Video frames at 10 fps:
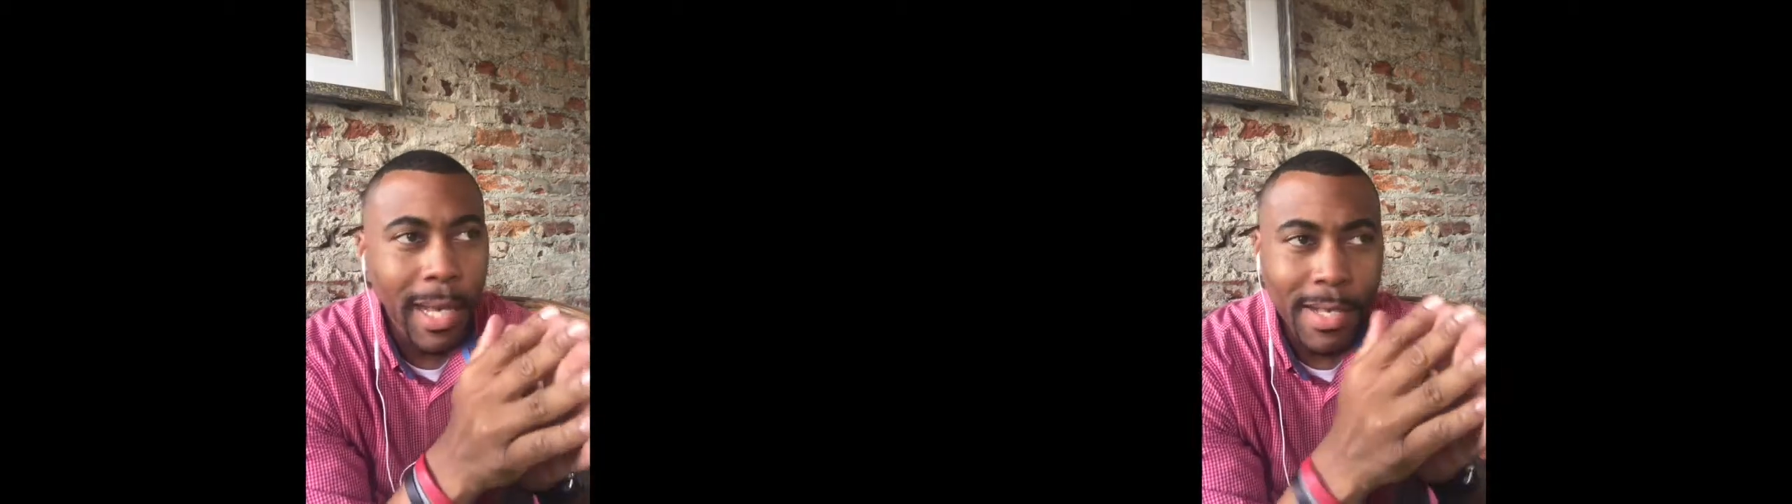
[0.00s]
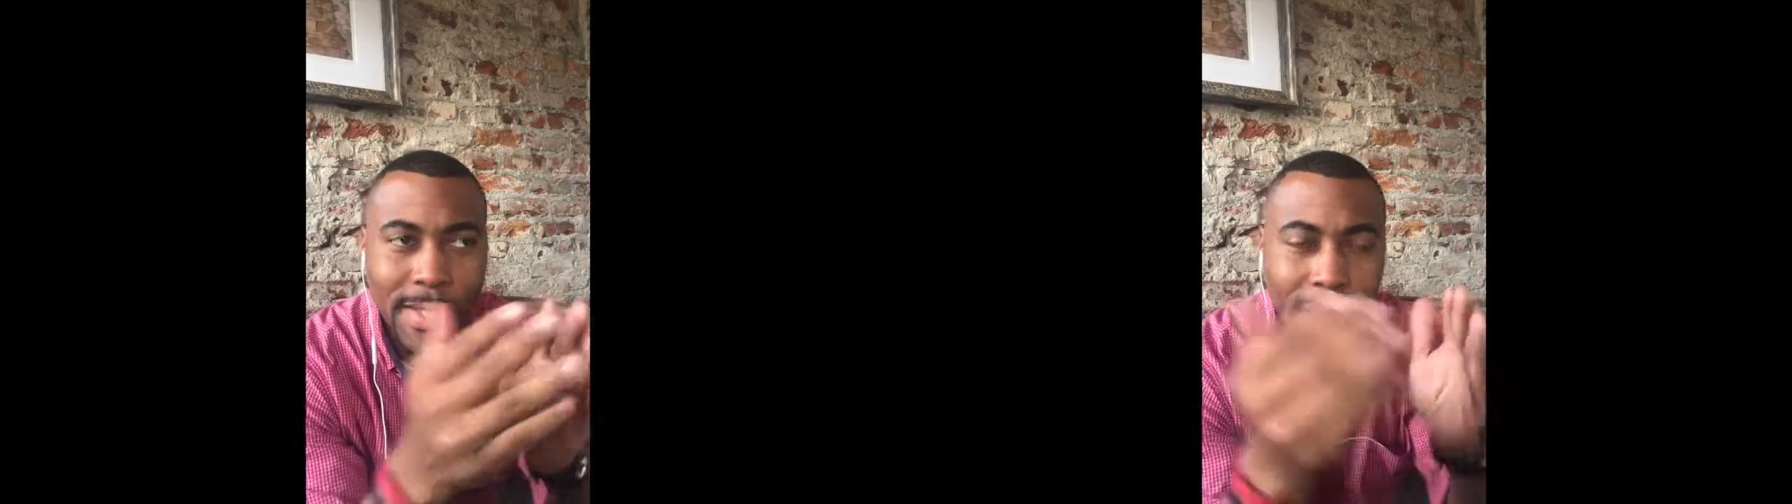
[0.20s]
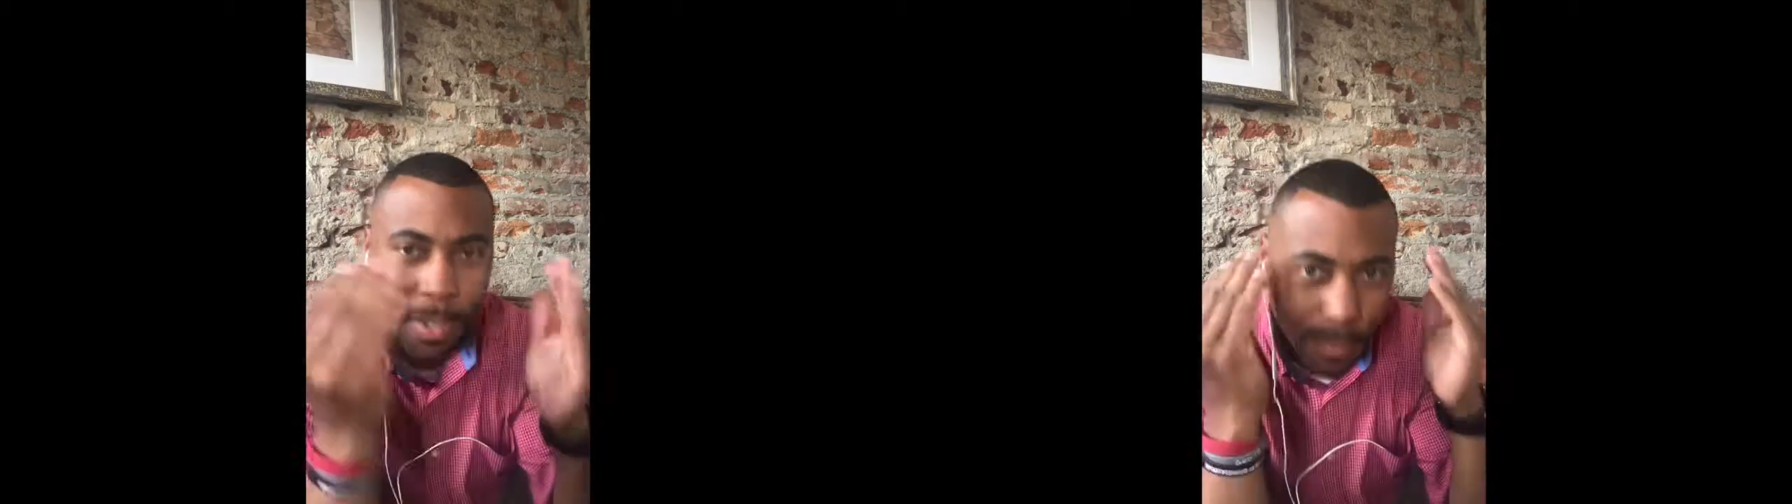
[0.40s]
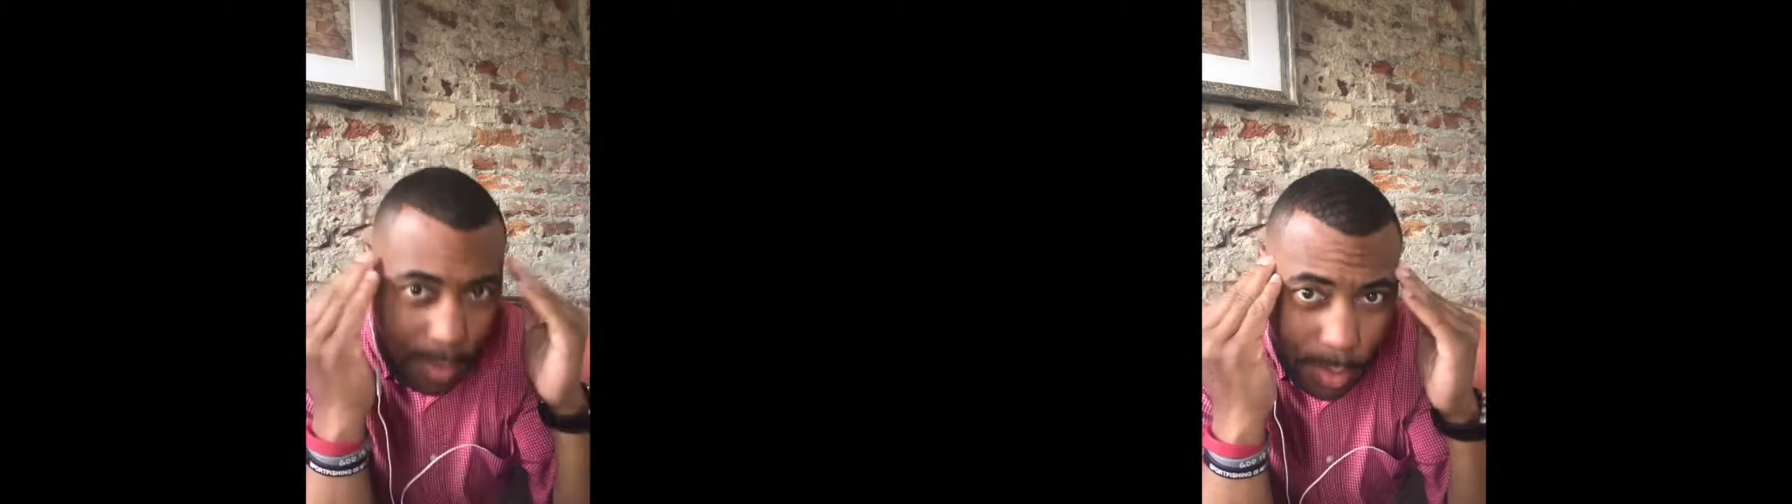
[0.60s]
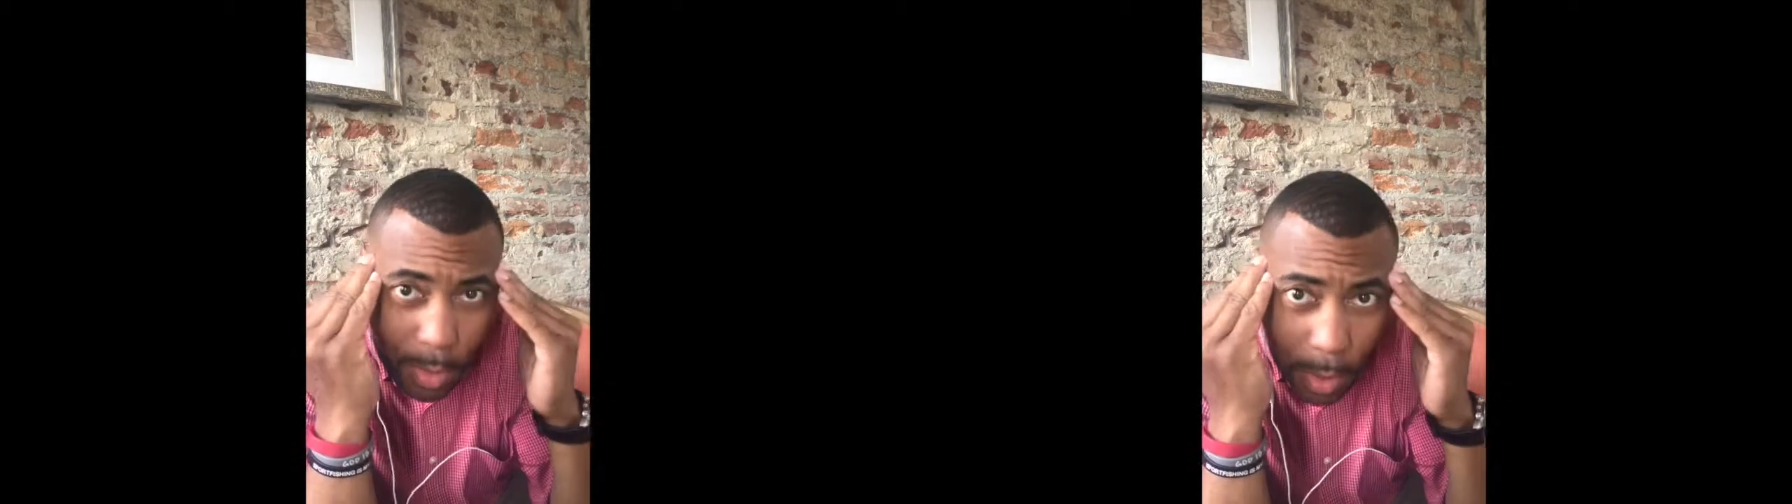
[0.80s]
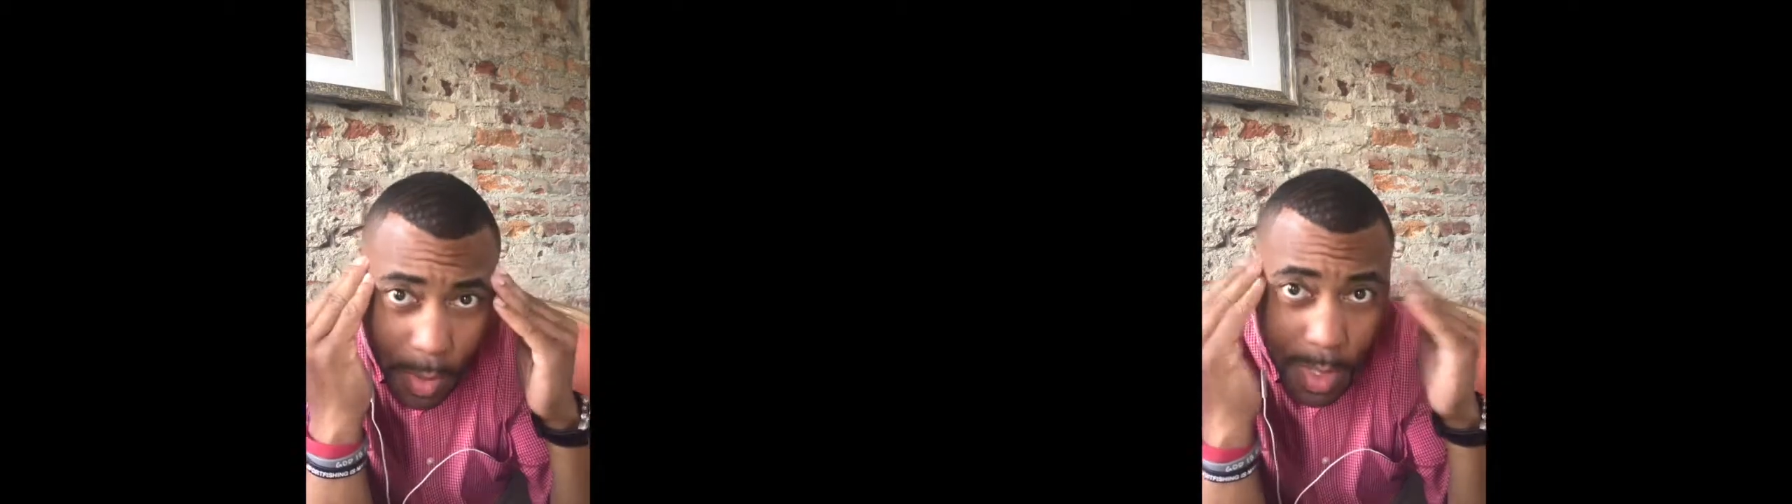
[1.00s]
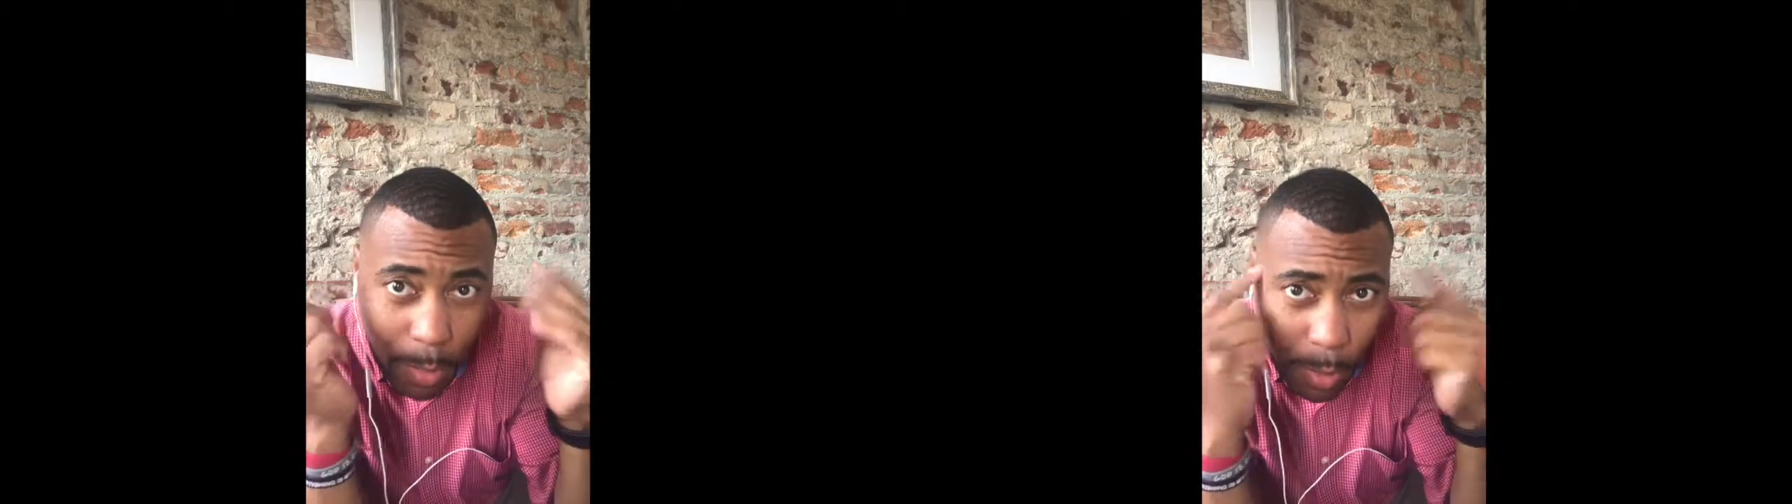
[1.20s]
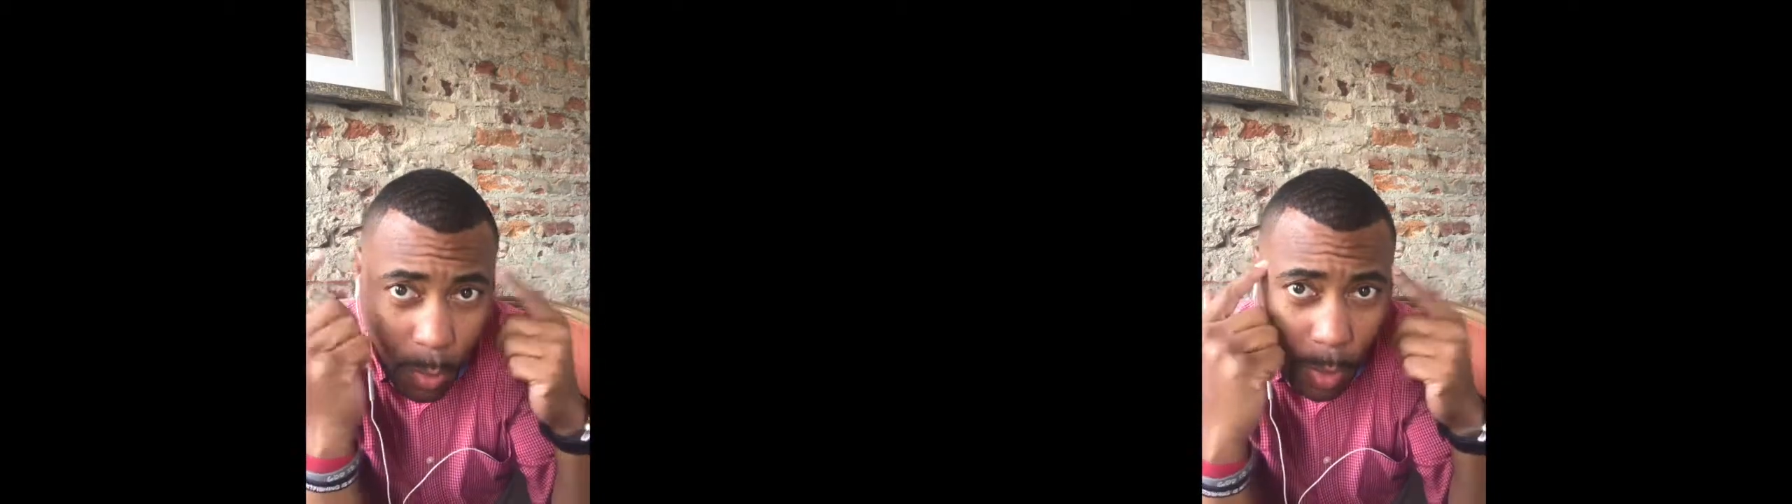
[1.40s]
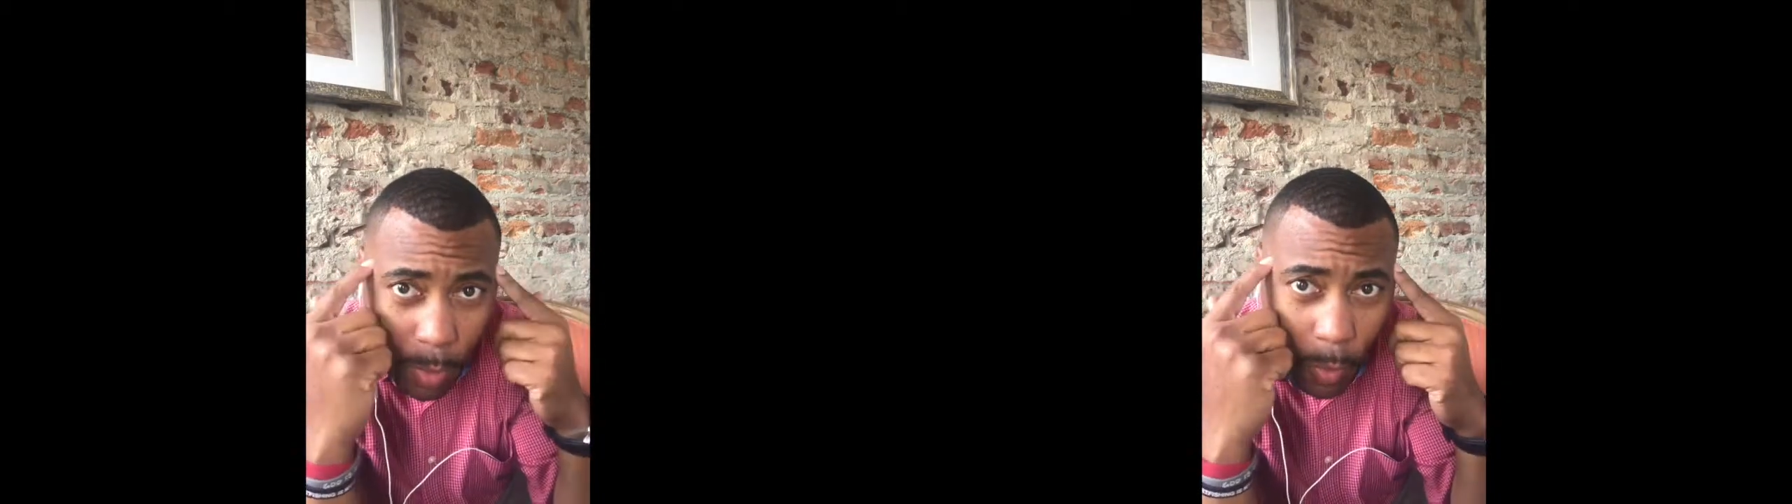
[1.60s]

outside of the thoughts that were going